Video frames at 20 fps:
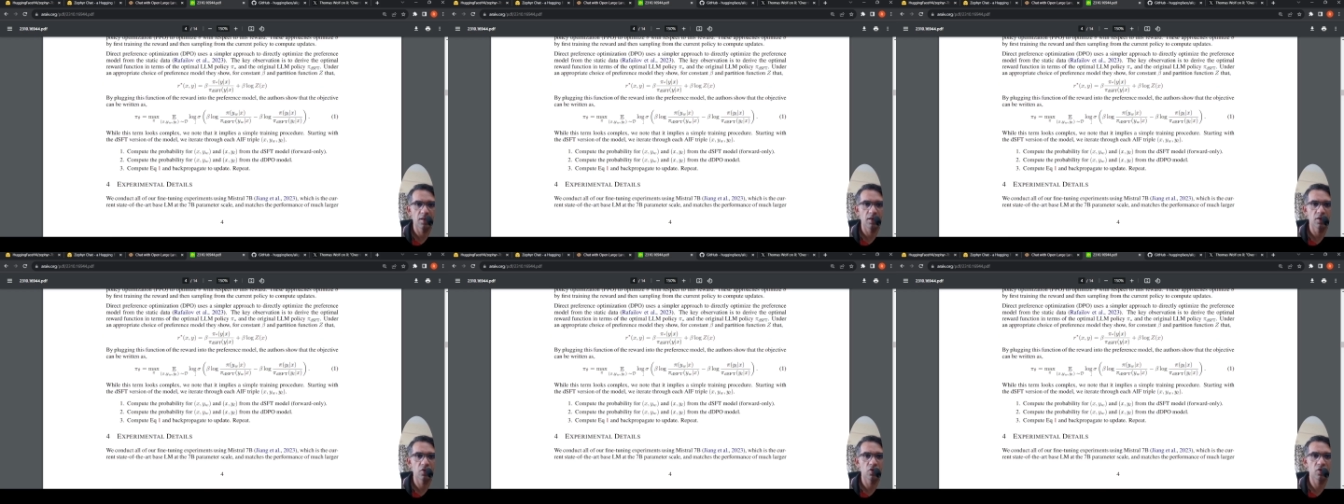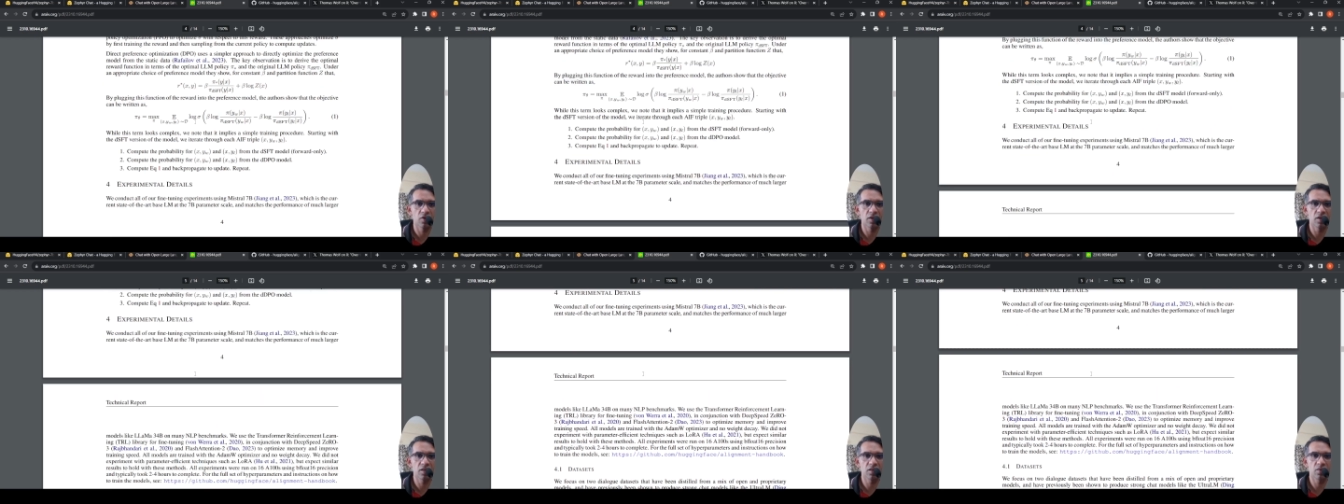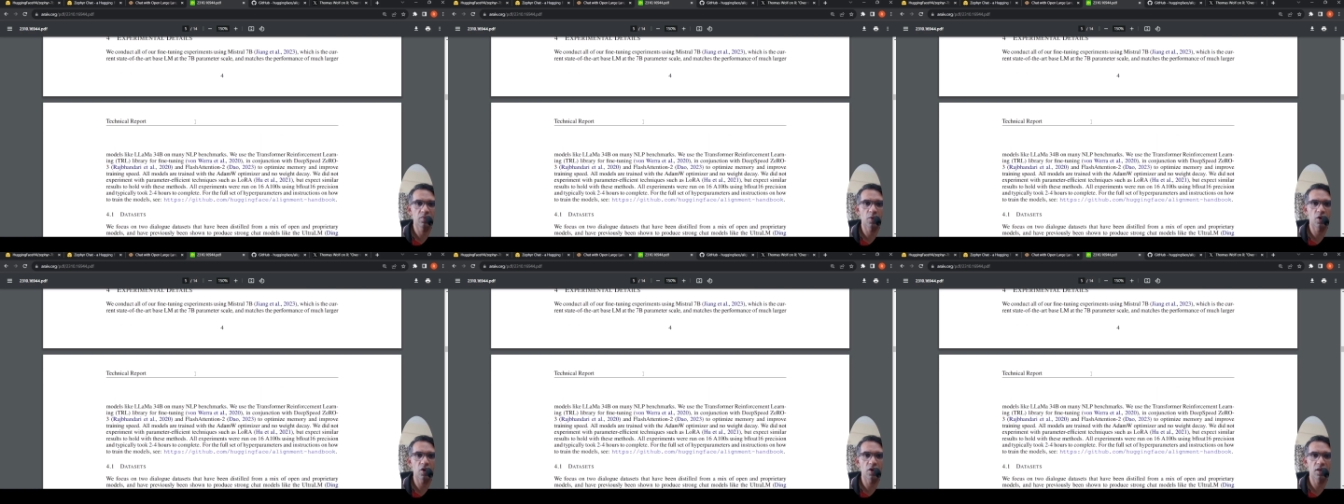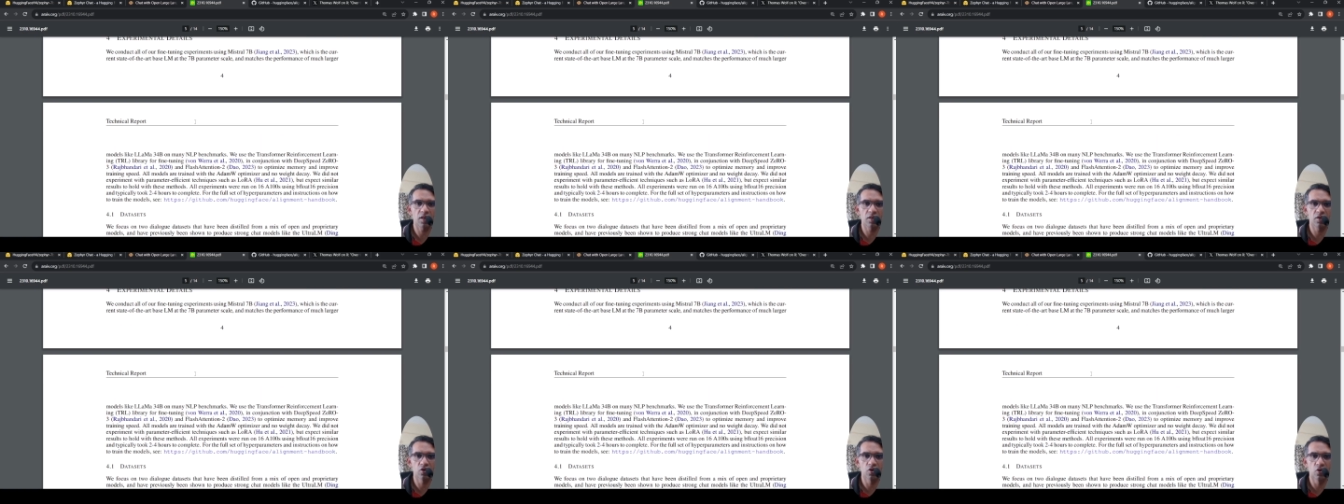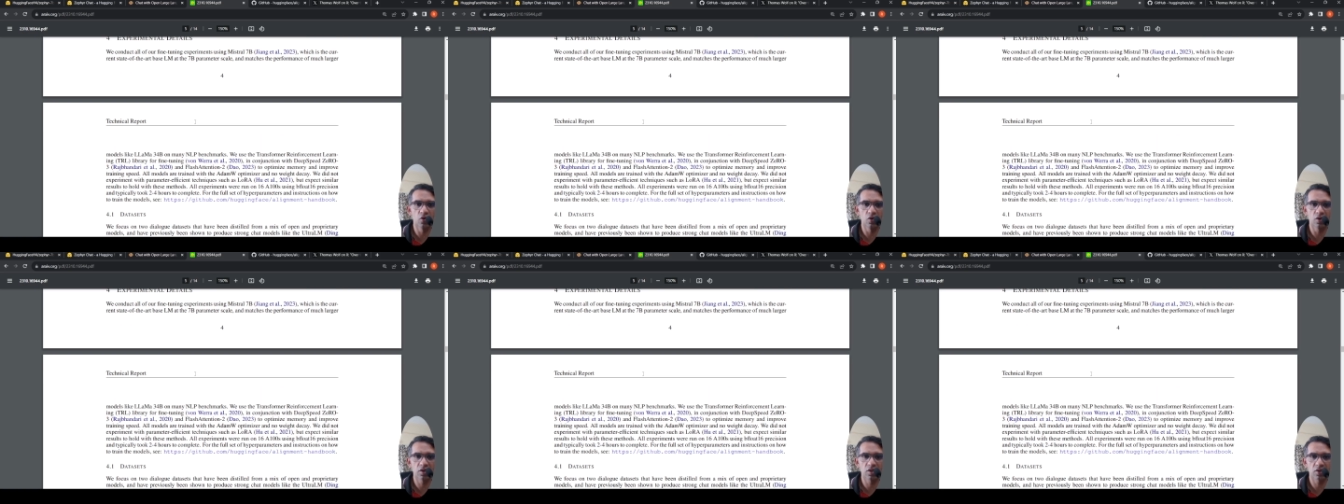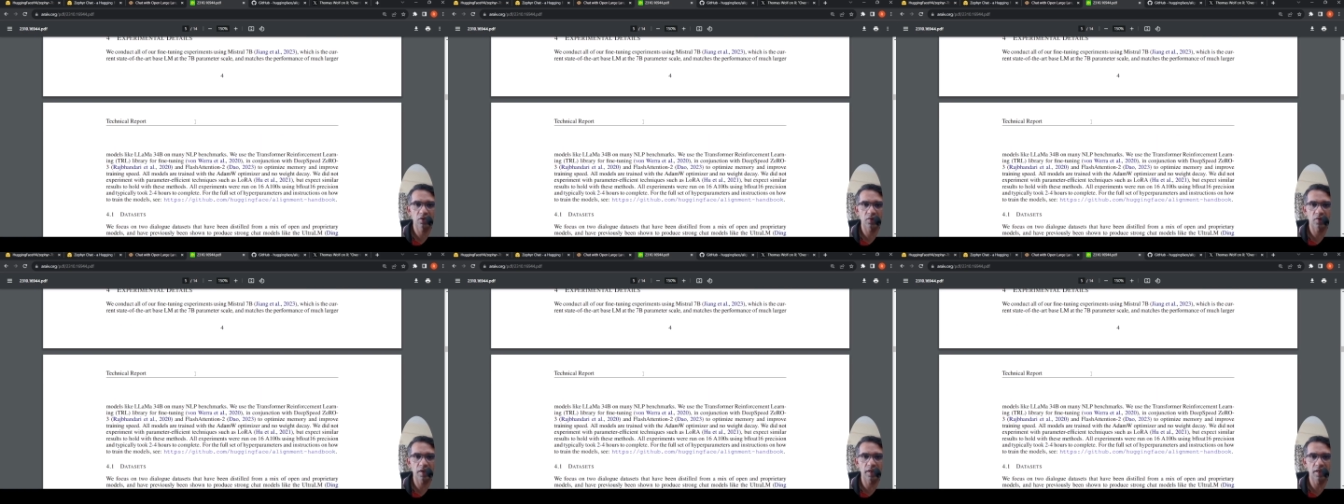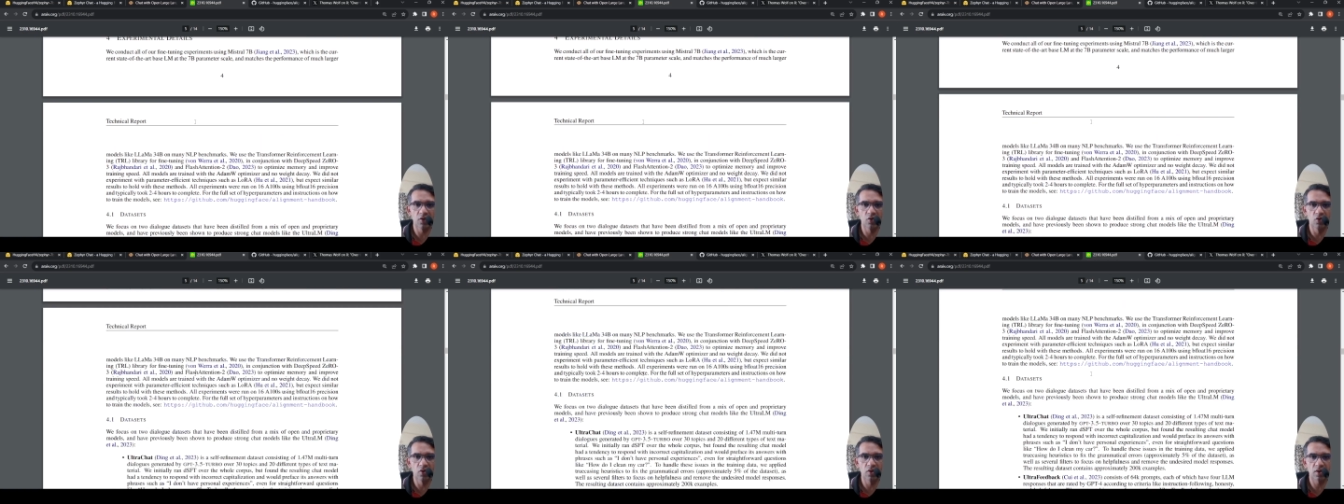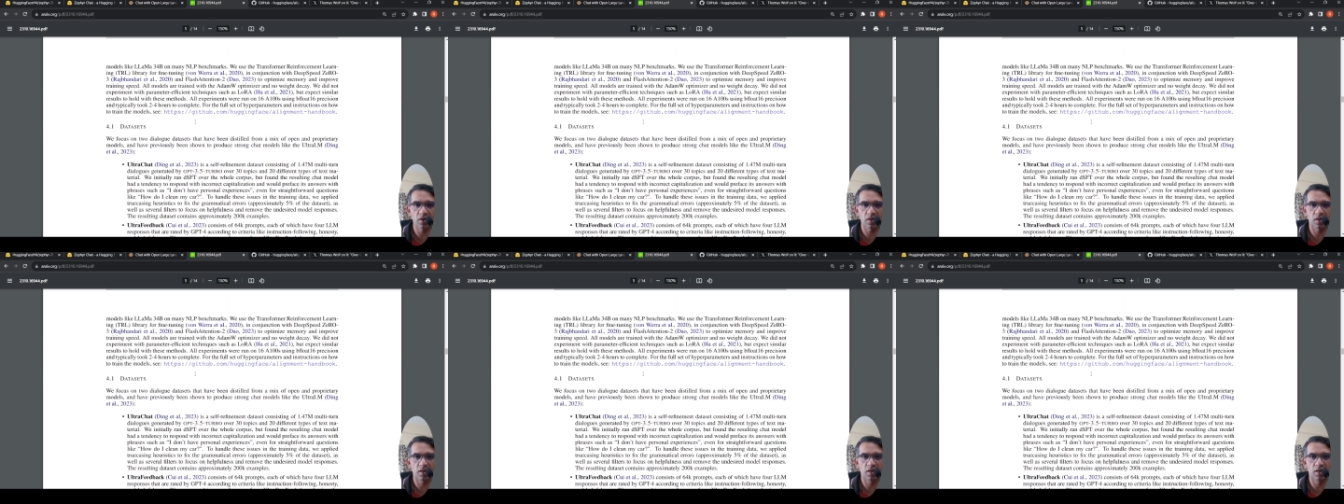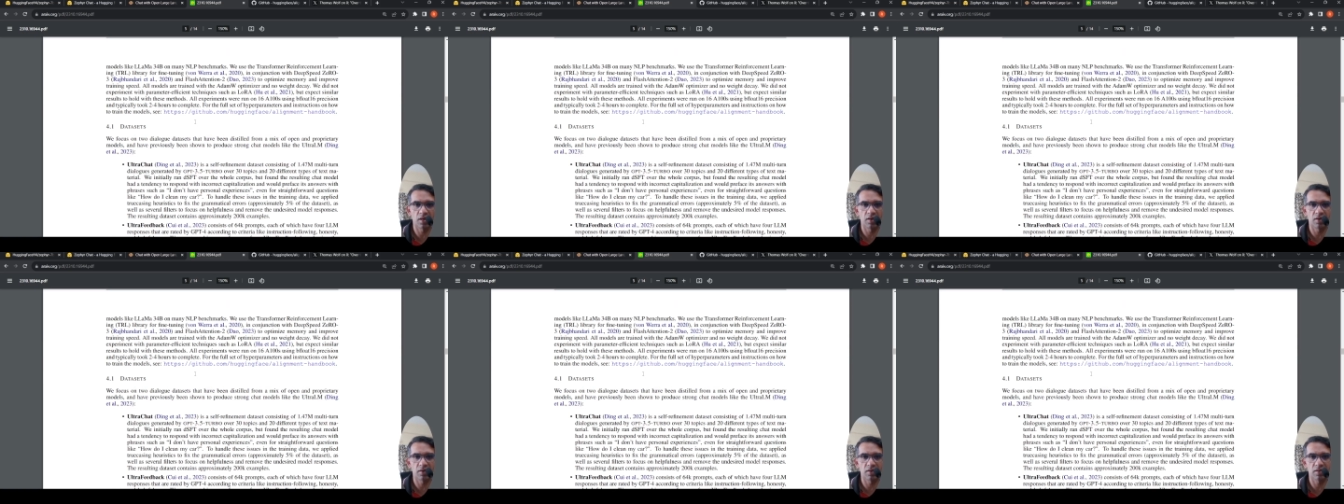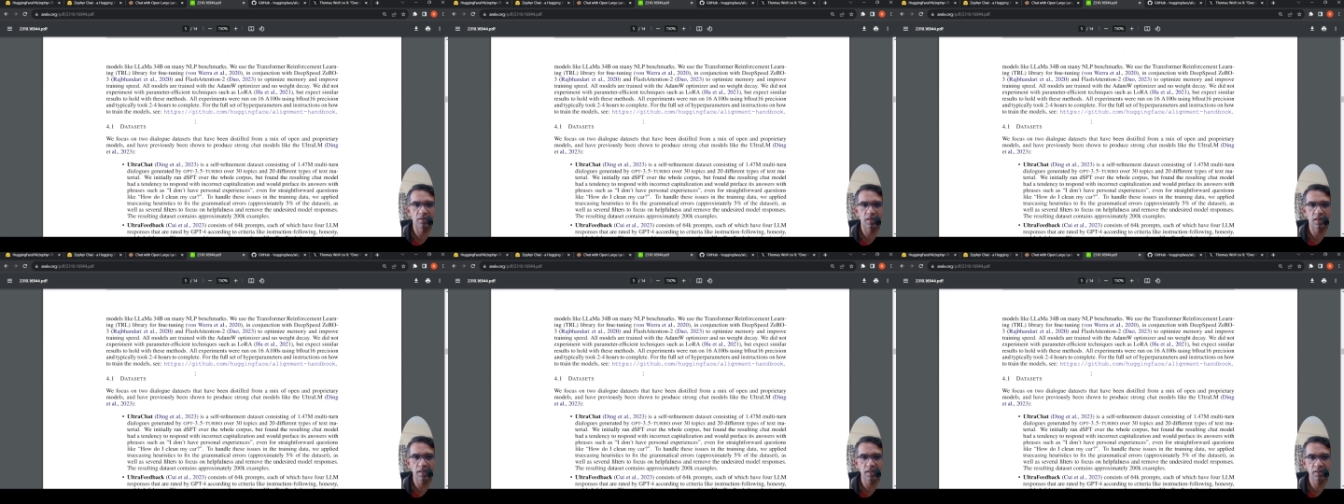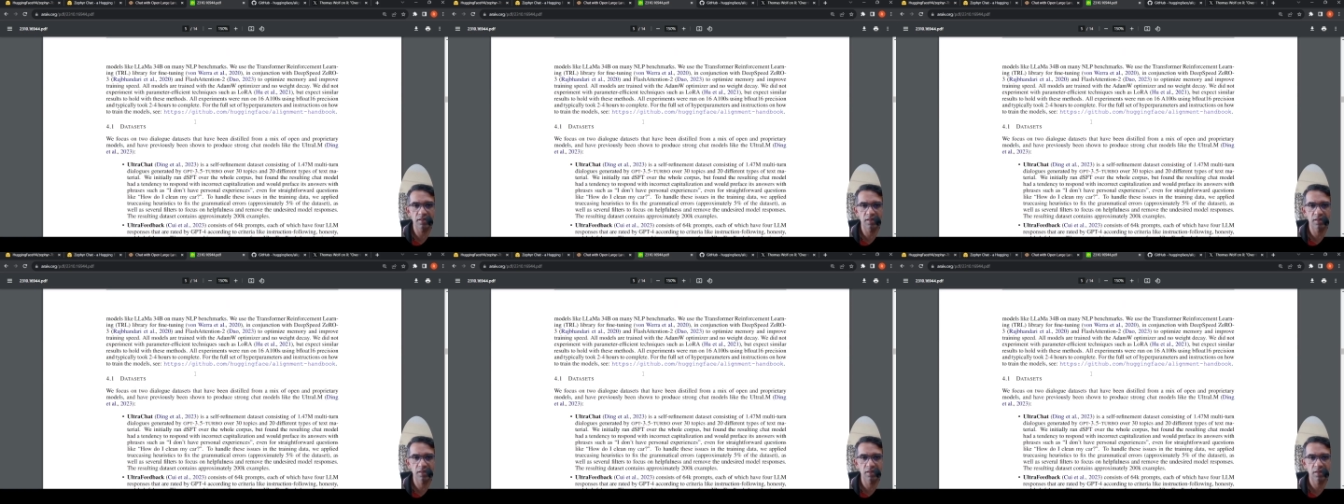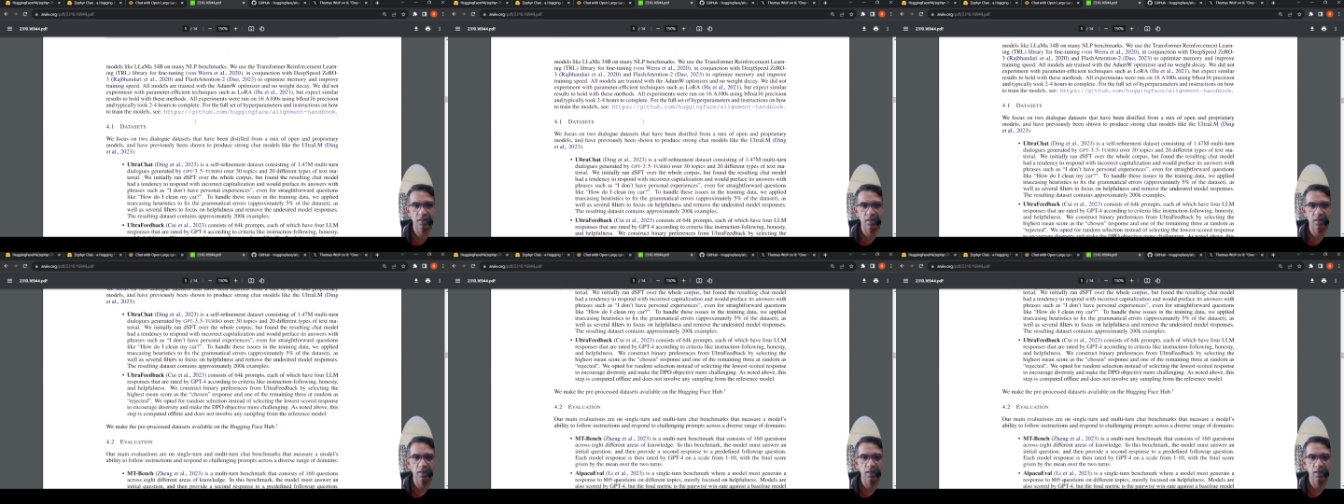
So this model shows very good uh, results